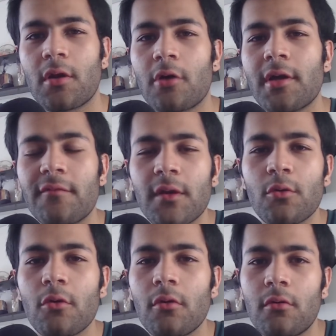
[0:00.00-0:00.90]
that we
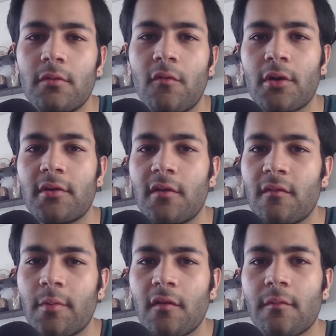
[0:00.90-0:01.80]
know what this
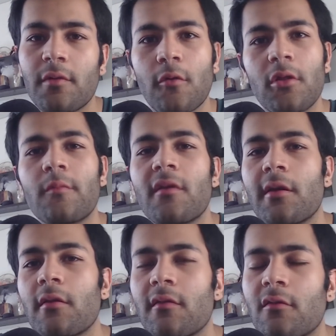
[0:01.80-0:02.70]
principled volume
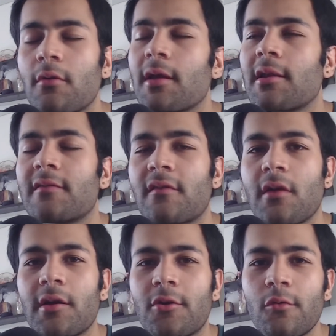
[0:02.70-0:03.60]
shader is doing, let's
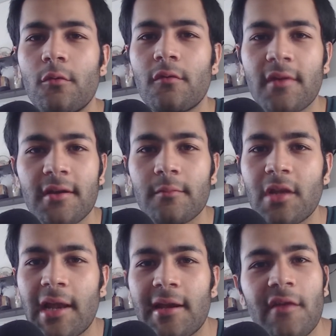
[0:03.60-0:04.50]
start to set up the
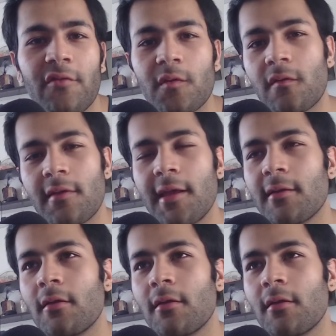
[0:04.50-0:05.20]
lighting for the scene.